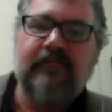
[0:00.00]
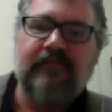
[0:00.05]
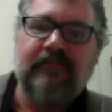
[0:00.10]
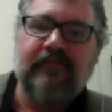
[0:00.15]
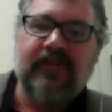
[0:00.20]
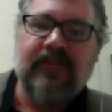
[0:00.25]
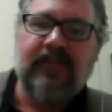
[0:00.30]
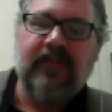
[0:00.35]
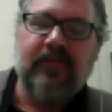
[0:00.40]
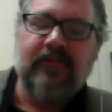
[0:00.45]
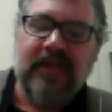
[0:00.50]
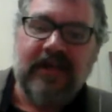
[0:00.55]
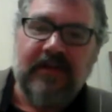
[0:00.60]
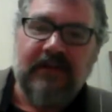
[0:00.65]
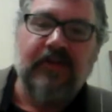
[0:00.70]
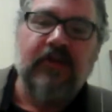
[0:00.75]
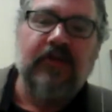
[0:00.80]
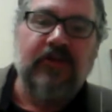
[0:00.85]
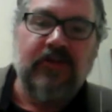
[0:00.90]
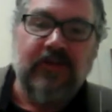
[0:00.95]
the
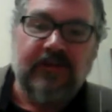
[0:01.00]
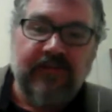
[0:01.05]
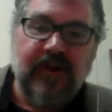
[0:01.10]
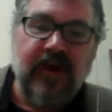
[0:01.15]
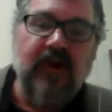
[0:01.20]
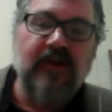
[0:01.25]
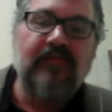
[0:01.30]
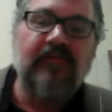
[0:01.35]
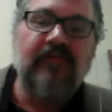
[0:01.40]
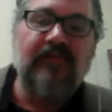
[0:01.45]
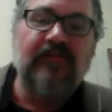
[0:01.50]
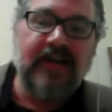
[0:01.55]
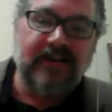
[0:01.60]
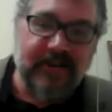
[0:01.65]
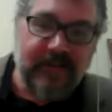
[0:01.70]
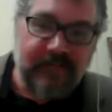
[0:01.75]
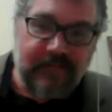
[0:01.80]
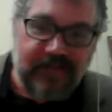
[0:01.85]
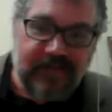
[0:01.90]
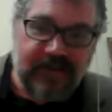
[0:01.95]
people who fell
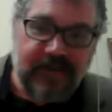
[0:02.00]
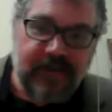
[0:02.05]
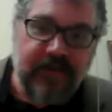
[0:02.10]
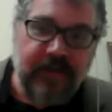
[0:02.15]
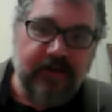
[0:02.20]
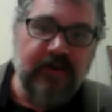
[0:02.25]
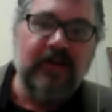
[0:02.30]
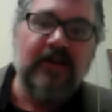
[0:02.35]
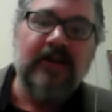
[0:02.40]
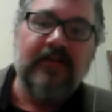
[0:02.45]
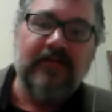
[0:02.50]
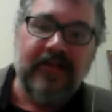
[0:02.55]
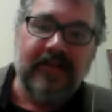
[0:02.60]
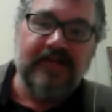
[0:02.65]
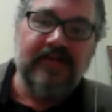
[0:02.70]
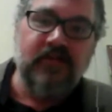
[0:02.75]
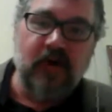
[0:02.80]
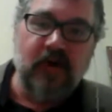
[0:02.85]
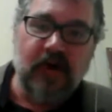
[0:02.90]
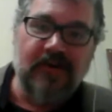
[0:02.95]
victim to these
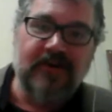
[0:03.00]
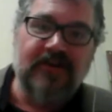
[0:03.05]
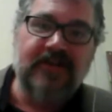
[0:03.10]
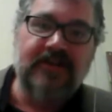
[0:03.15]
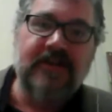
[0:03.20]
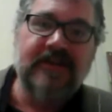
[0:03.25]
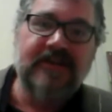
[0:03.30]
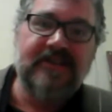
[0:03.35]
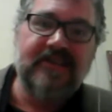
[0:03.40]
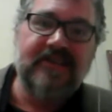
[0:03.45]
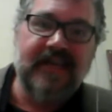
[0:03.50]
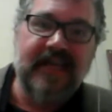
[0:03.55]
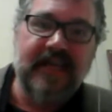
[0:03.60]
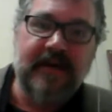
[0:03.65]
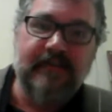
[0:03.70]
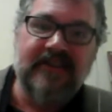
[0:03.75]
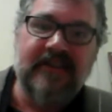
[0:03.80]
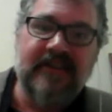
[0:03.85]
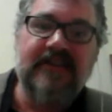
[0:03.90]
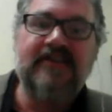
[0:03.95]
Wall Street
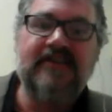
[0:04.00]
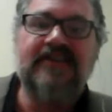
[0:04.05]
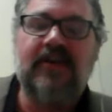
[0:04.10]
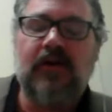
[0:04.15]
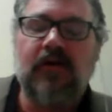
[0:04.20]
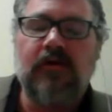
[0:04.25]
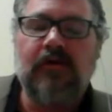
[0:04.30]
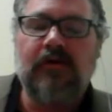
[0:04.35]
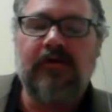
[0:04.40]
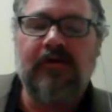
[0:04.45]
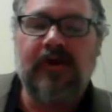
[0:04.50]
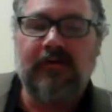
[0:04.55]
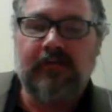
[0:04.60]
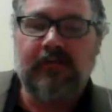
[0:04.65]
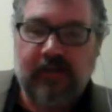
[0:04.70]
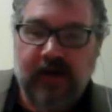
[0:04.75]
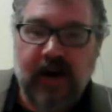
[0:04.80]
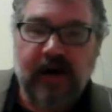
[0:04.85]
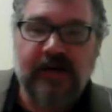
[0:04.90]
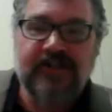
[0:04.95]
schemes. And so the
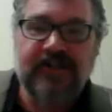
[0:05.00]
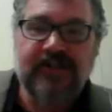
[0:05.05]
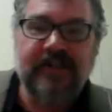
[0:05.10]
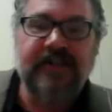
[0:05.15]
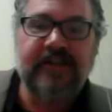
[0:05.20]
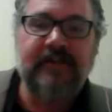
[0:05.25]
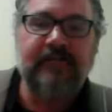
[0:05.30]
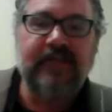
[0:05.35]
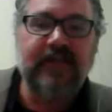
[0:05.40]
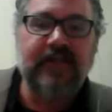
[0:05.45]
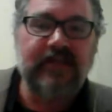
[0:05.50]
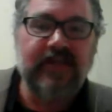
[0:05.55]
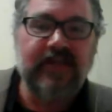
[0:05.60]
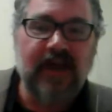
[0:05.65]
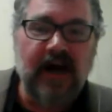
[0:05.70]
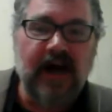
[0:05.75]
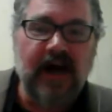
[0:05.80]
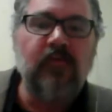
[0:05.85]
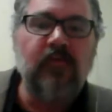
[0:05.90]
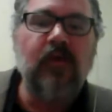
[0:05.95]
project at
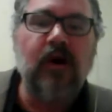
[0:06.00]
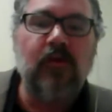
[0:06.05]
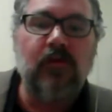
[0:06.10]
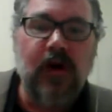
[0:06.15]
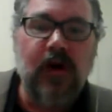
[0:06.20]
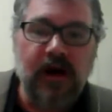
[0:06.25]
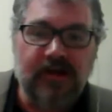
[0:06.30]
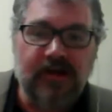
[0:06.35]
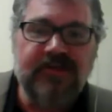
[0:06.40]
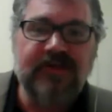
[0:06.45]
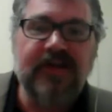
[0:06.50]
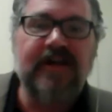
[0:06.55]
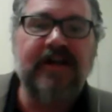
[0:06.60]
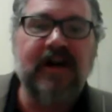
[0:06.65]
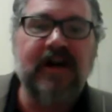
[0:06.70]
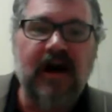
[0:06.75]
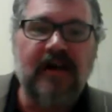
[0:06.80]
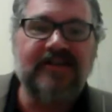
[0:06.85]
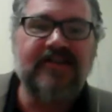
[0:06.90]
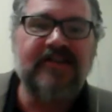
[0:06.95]
PBI, What Wall Street
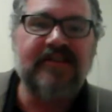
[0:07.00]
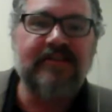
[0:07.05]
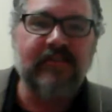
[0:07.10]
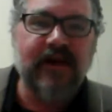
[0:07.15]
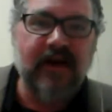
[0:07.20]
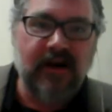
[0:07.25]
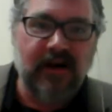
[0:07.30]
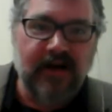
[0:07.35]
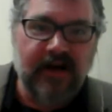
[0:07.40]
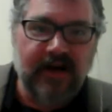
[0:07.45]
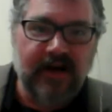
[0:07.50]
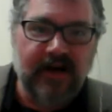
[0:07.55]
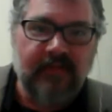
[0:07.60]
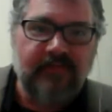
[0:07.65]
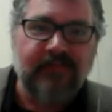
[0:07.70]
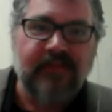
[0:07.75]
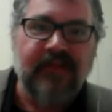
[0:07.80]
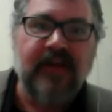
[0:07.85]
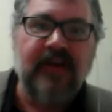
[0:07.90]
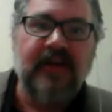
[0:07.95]
Costs America,
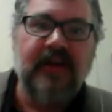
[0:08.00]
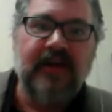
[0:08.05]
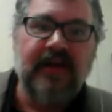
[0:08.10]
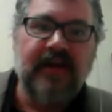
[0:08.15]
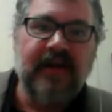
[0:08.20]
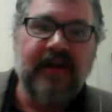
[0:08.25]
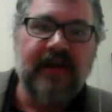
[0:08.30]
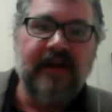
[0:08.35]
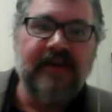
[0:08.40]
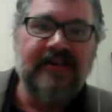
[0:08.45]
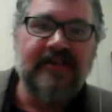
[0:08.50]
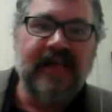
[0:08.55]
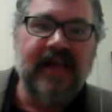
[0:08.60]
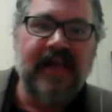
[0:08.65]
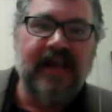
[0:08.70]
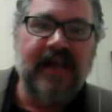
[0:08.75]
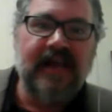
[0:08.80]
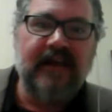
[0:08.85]
is a